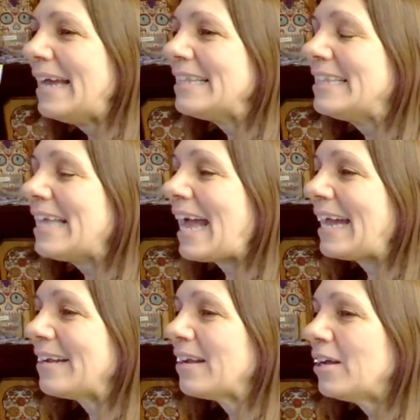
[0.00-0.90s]

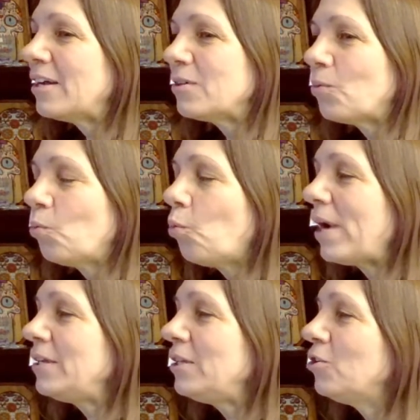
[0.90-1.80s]
that
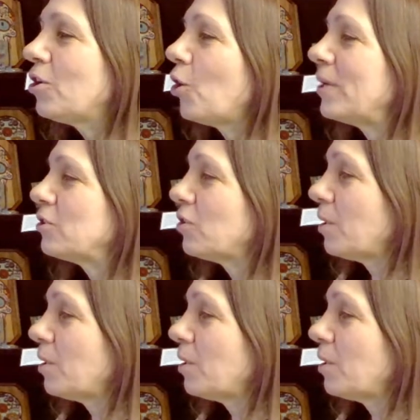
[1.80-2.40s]
when you go into